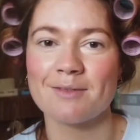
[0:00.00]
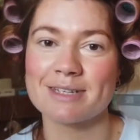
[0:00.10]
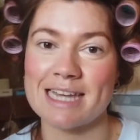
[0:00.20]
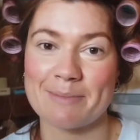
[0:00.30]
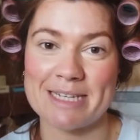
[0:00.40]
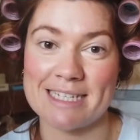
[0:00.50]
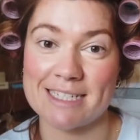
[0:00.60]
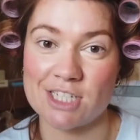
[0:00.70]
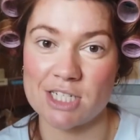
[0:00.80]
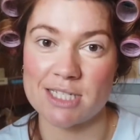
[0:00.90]
one time I
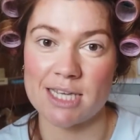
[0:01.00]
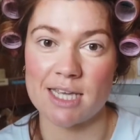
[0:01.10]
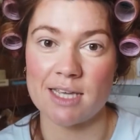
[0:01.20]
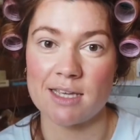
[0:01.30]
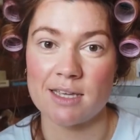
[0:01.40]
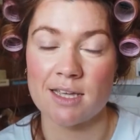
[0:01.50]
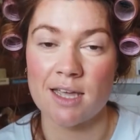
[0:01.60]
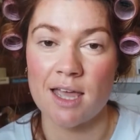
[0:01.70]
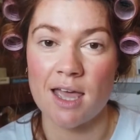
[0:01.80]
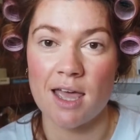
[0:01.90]
texted Jesse.
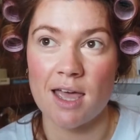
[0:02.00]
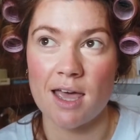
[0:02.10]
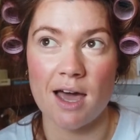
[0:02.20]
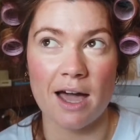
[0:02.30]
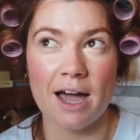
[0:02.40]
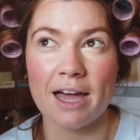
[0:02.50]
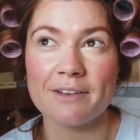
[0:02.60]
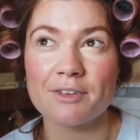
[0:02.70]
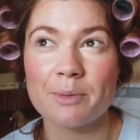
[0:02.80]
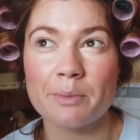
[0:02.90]
I
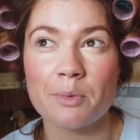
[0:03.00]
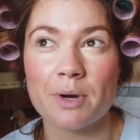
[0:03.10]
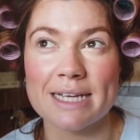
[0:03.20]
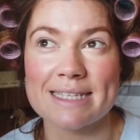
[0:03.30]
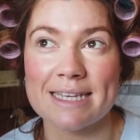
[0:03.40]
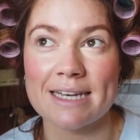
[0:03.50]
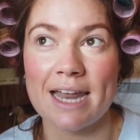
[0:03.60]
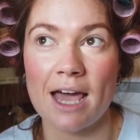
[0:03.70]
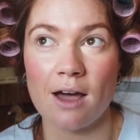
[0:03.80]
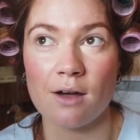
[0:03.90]
can't even remember what I said
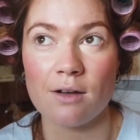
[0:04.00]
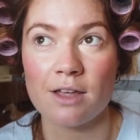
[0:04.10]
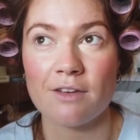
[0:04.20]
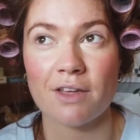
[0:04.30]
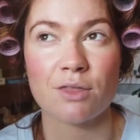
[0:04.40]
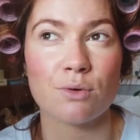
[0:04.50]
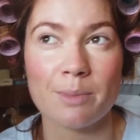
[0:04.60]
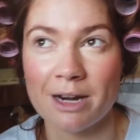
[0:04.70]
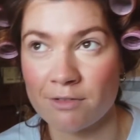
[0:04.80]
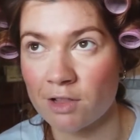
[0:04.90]
now. If I thought
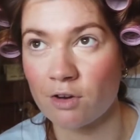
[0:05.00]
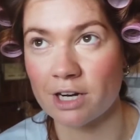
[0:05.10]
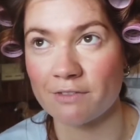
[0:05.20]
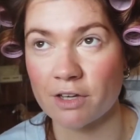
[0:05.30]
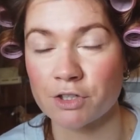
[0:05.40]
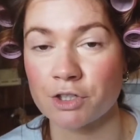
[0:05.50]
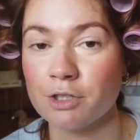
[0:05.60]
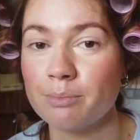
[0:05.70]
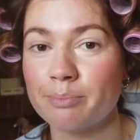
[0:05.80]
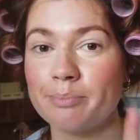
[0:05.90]
about it for long enough I
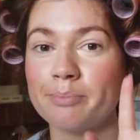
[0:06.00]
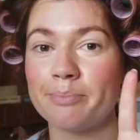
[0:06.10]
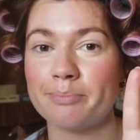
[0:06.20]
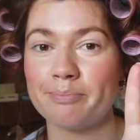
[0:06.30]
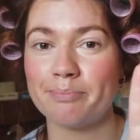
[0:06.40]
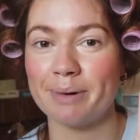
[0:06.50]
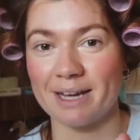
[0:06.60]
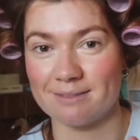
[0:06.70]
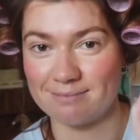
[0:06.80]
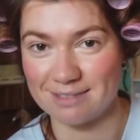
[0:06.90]
could,
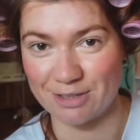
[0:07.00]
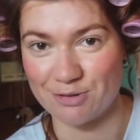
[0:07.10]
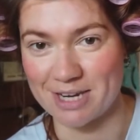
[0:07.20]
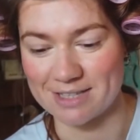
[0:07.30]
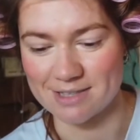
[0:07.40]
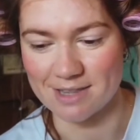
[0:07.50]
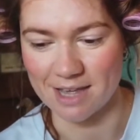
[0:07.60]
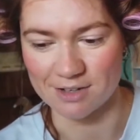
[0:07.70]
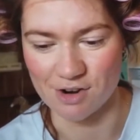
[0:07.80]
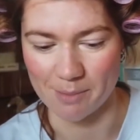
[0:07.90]
but who needs
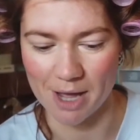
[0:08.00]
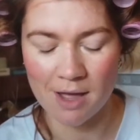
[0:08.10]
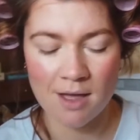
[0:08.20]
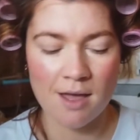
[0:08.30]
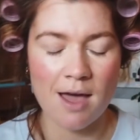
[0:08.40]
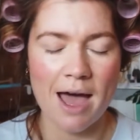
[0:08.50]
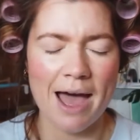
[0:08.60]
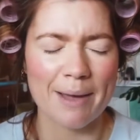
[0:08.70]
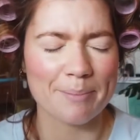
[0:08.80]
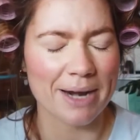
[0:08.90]
that drama.
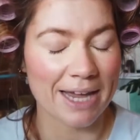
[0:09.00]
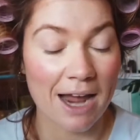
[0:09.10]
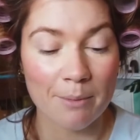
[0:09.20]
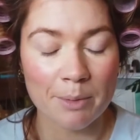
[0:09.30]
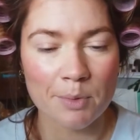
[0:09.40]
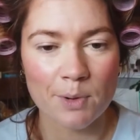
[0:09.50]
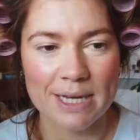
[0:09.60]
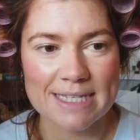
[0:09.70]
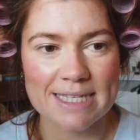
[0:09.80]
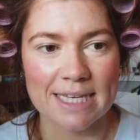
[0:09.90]
But I can't remember what
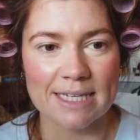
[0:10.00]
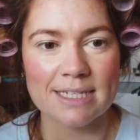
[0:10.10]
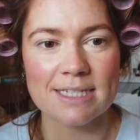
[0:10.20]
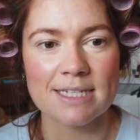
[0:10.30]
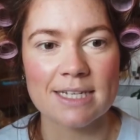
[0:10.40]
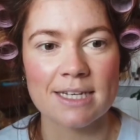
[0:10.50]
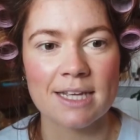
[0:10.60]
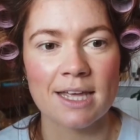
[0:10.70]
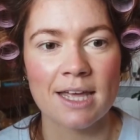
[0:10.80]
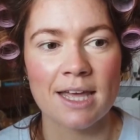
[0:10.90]
I said,
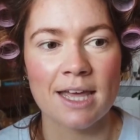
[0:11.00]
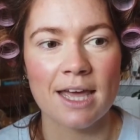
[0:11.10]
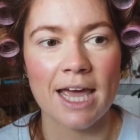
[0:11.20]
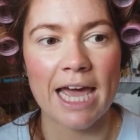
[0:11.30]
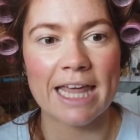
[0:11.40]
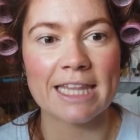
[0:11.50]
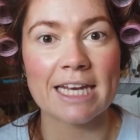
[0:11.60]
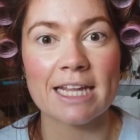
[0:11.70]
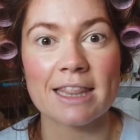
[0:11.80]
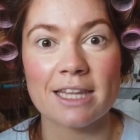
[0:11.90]
and then
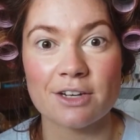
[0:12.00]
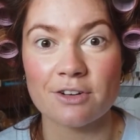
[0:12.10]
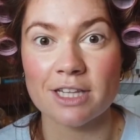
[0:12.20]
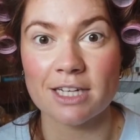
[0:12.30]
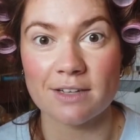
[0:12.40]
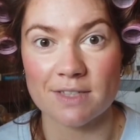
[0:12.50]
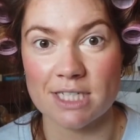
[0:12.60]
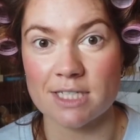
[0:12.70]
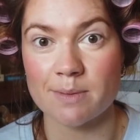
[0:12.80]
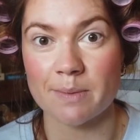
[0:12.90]
he literally never
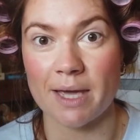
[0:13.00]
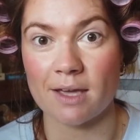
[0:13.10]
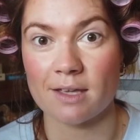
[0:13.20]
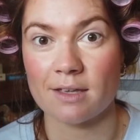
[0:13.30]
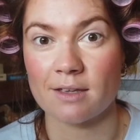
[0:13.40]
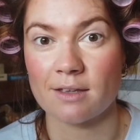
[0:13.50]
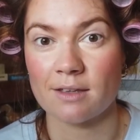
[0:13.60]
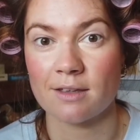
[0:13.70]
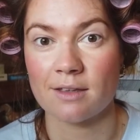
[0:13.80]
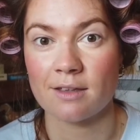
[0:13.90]
texts me back
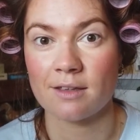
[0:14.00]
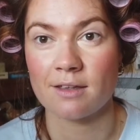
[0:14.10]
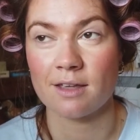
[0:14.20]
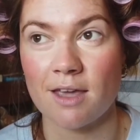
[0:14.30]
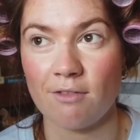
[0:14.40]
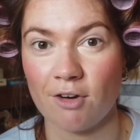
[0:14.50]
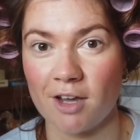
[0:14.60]
ever